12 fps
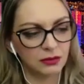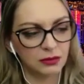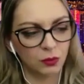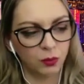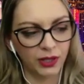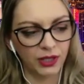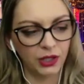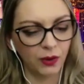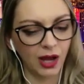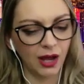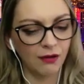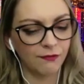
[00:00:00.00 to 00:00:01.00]
when you
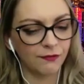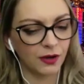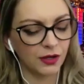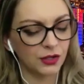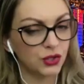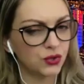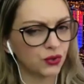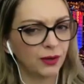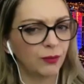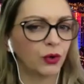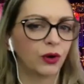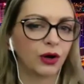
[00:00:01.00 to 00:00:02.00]
have a dream
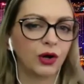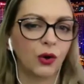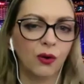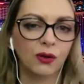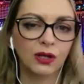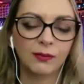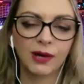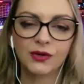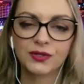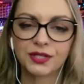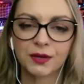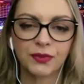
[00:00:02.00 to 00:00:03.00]
or a goal about
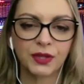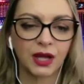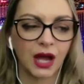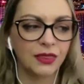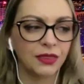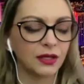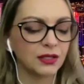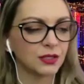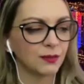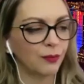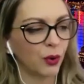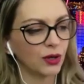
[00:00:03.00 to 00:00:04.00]
something, I think it's
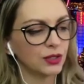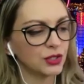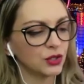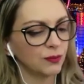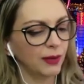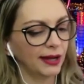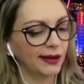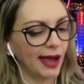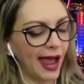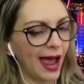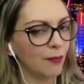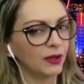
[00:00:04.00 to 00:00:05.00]
important to make it
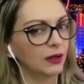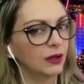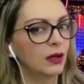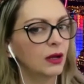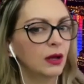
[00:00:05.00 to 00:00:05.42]
happen.